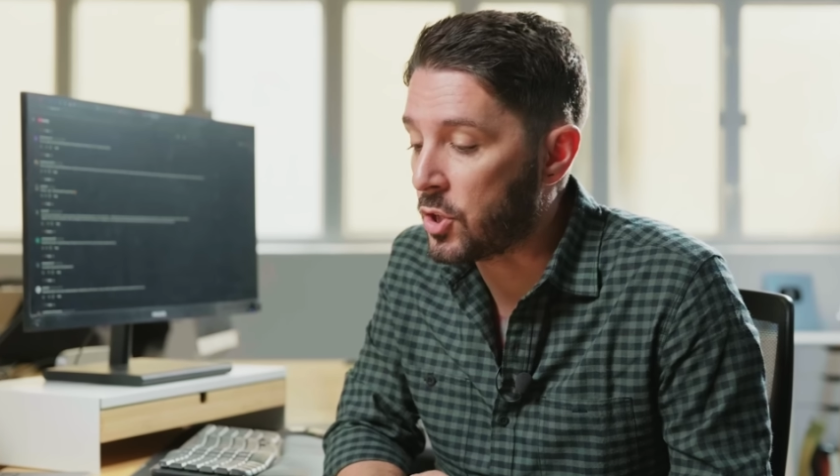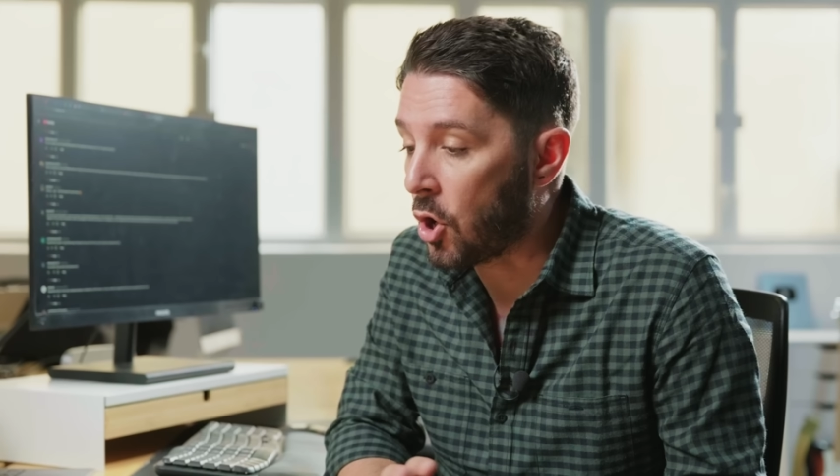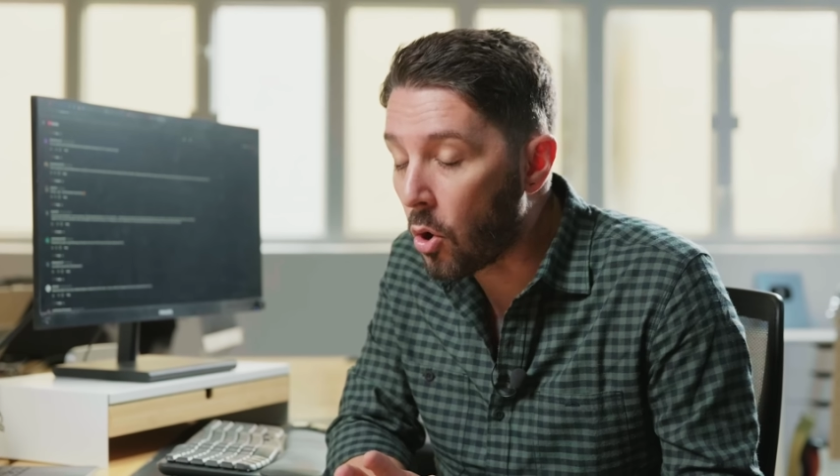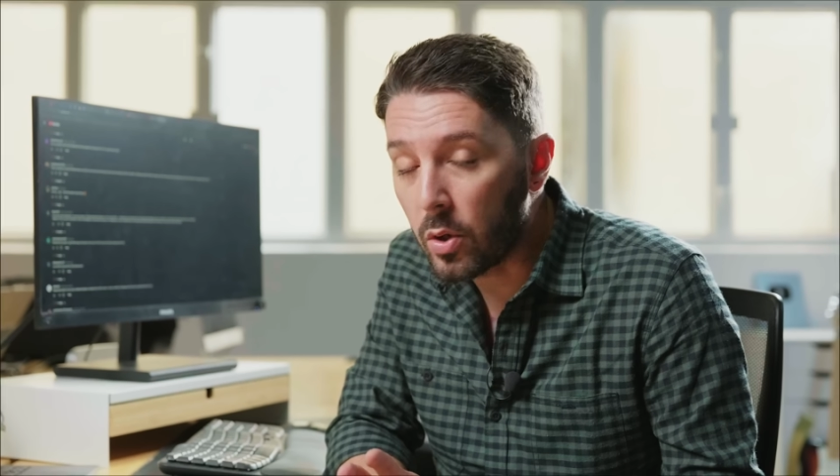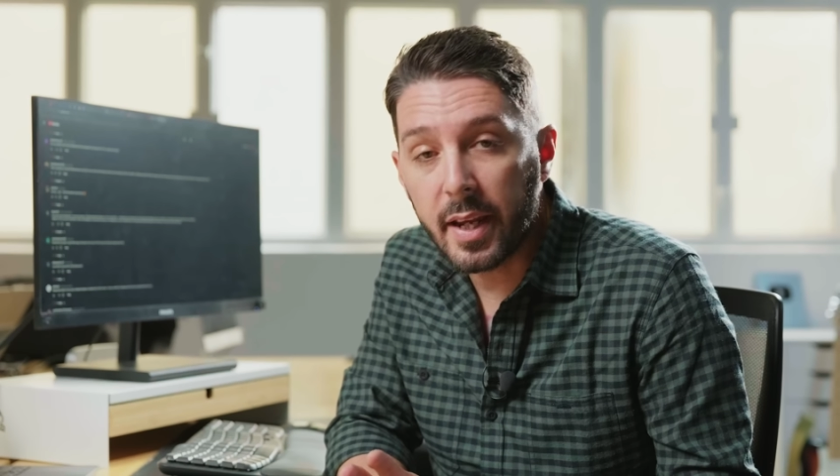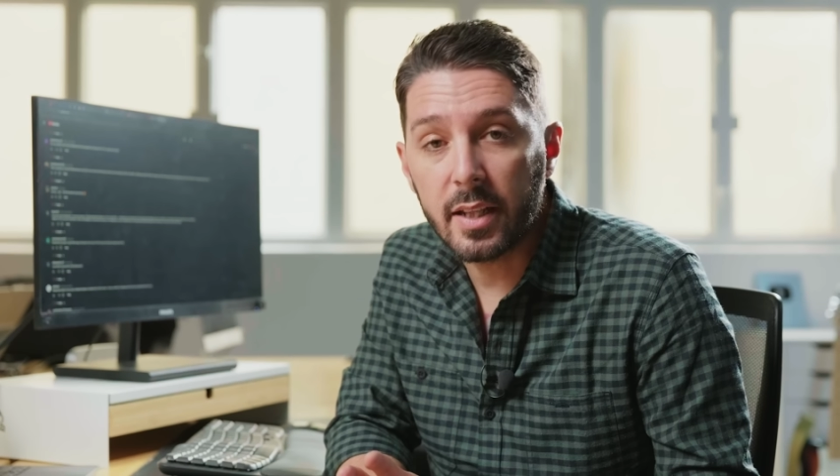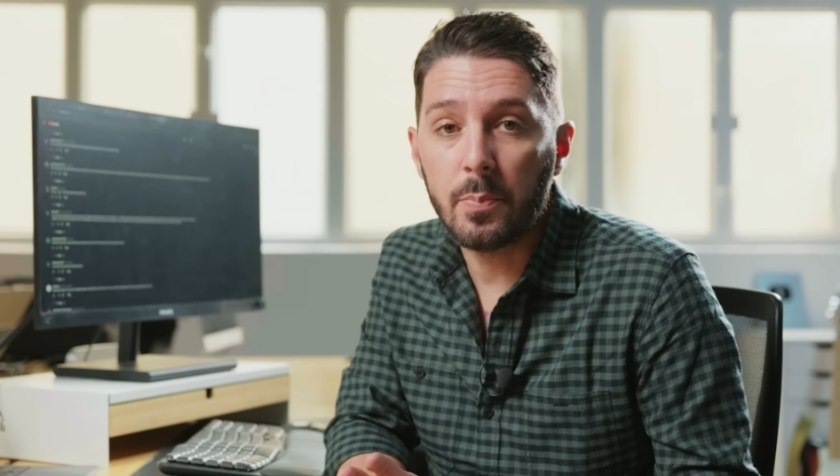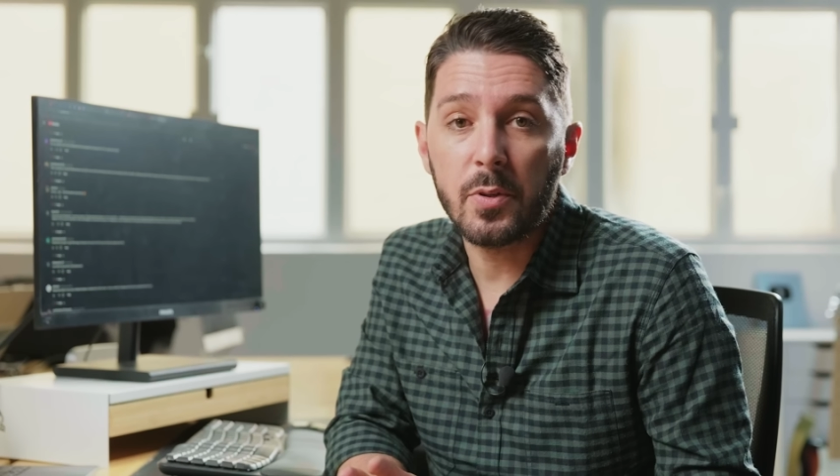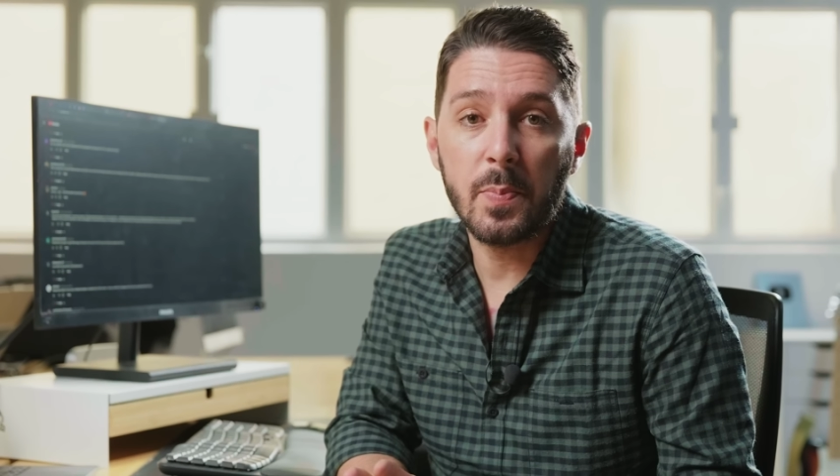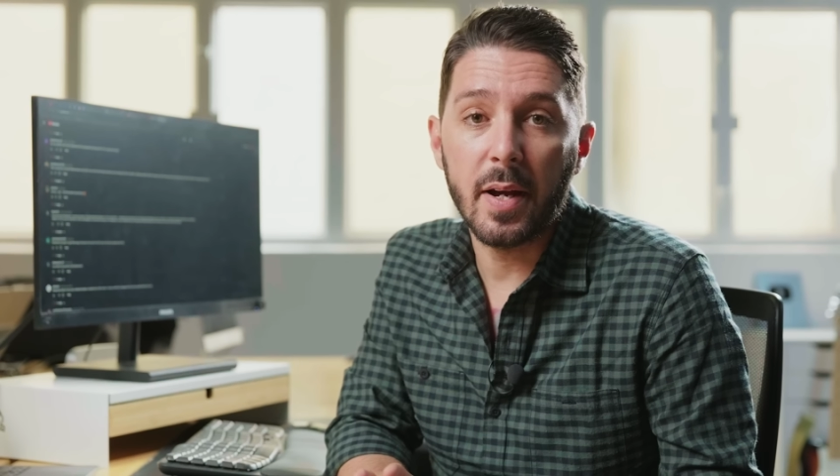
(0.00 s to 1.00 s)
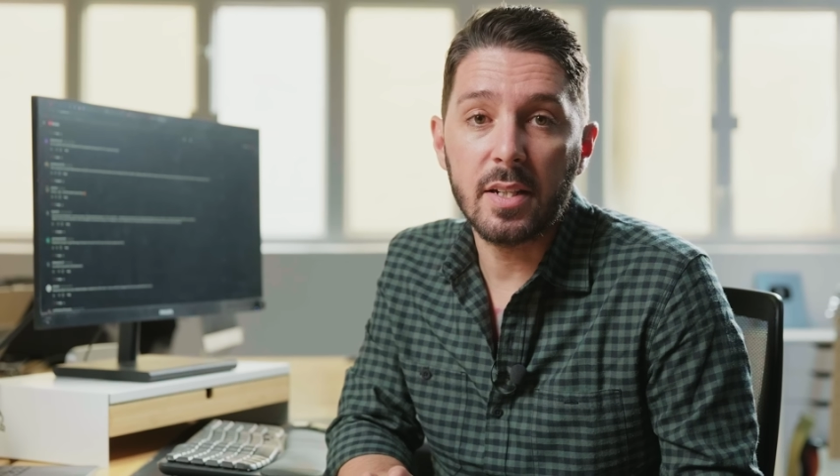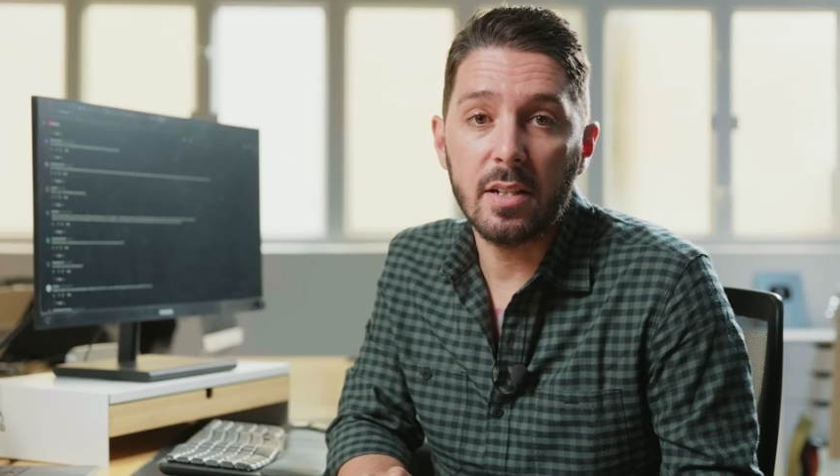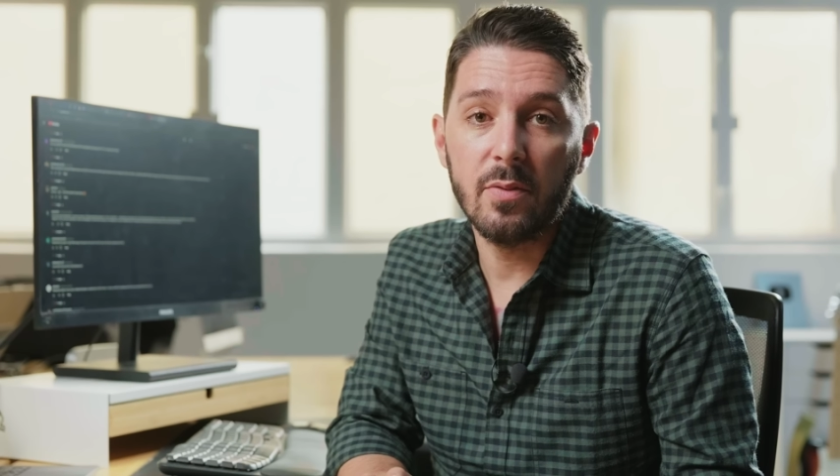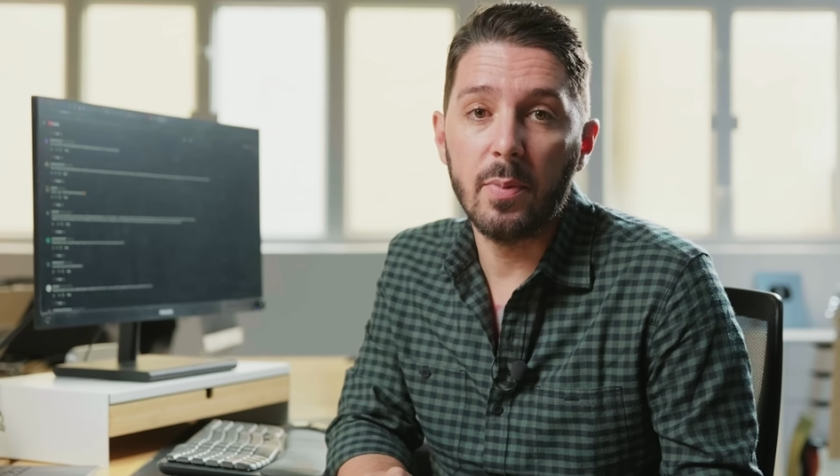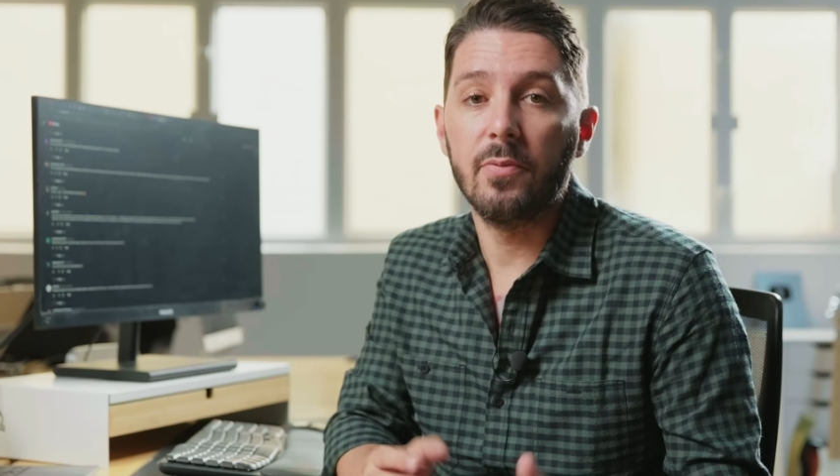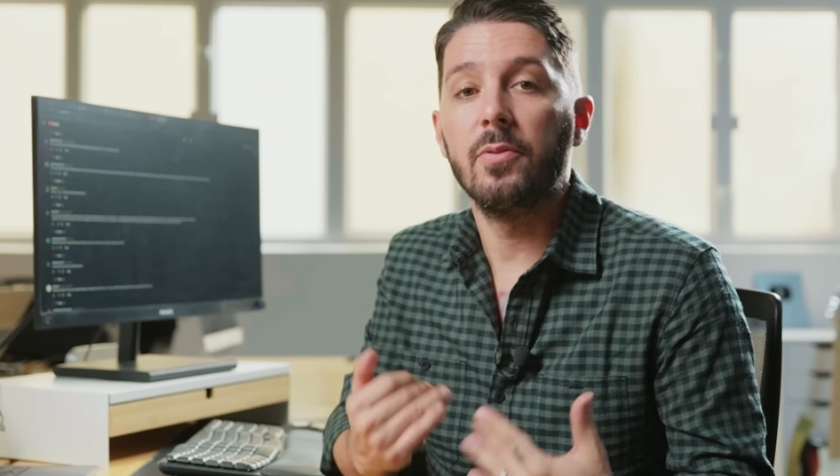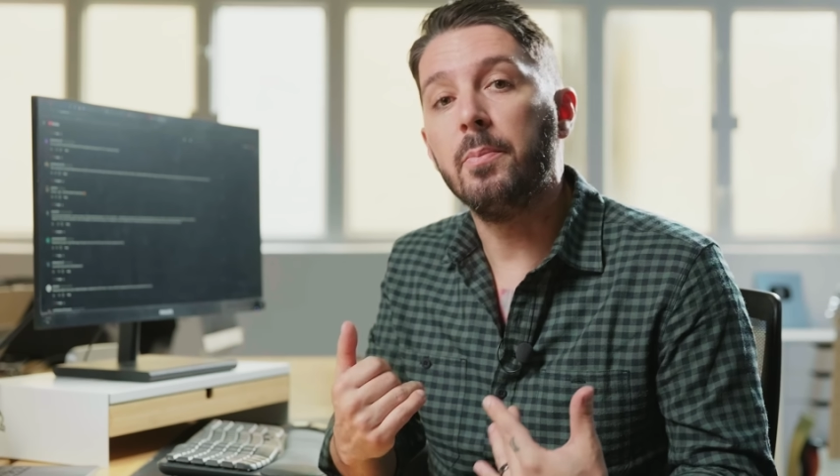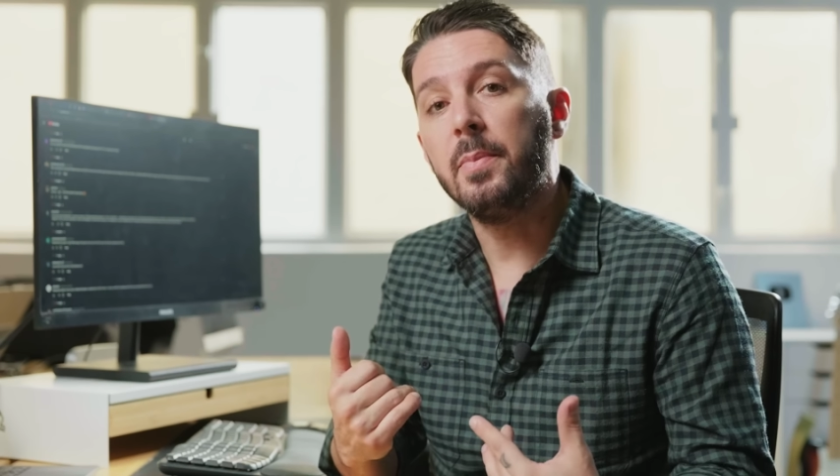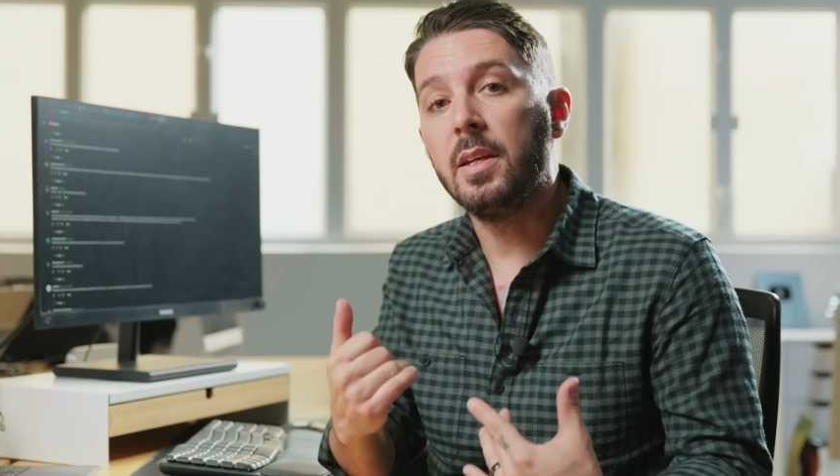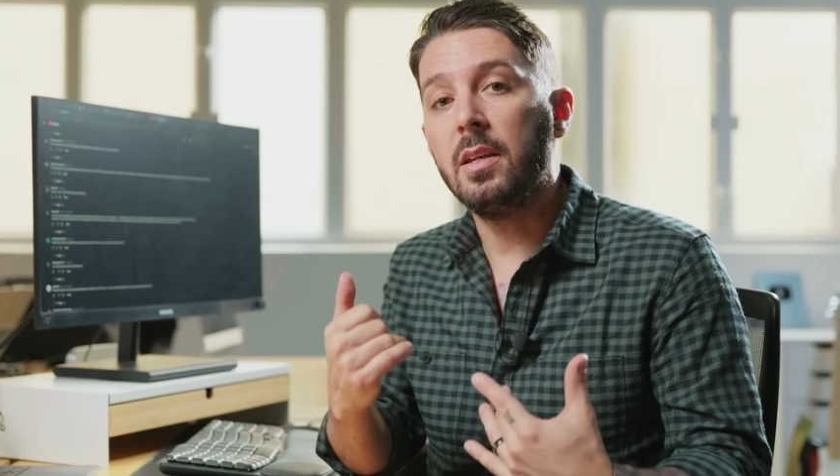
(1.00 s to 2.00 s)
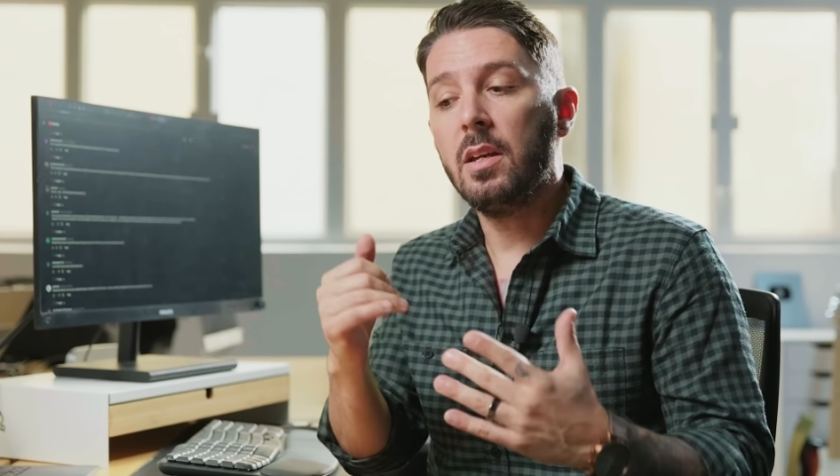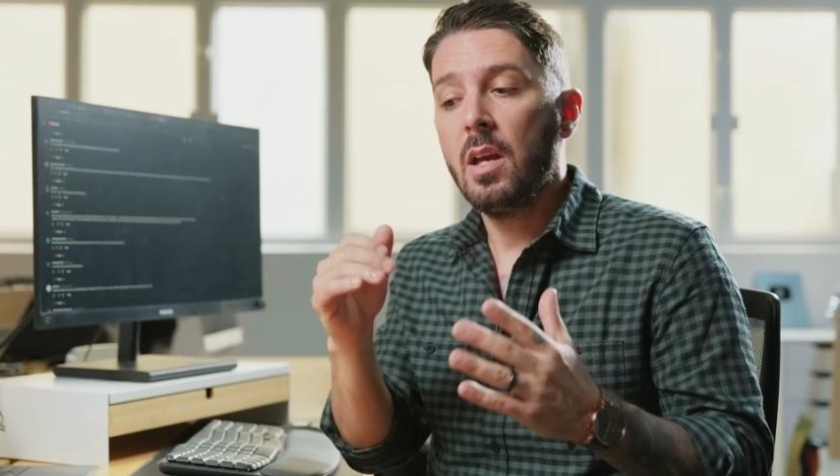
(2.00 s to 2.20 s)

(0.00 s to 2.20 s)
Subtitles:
I totally get the perspective, but for me,